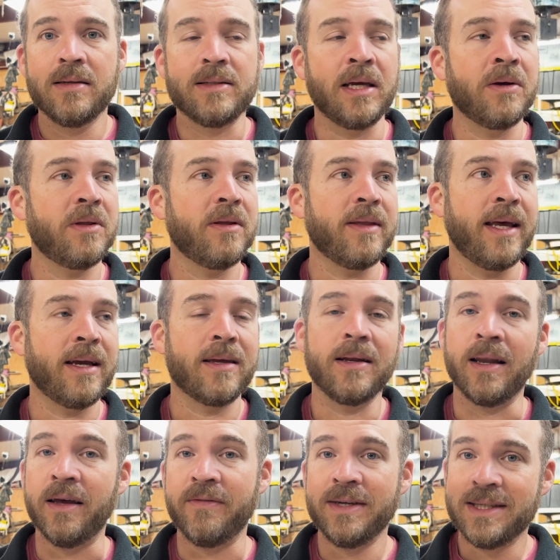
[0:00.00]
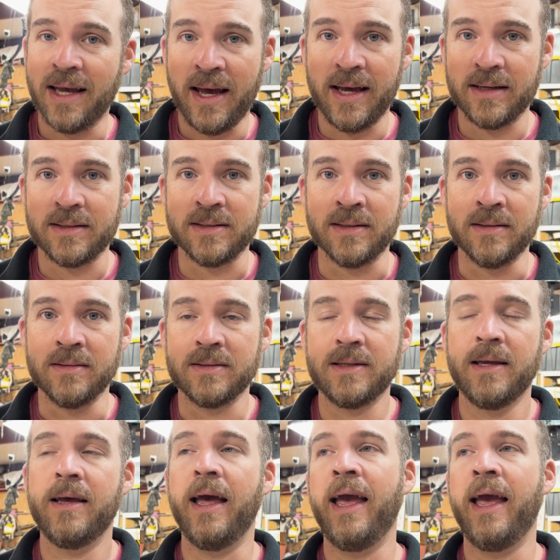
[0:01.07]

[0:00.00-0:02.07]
so that they could levy taxes.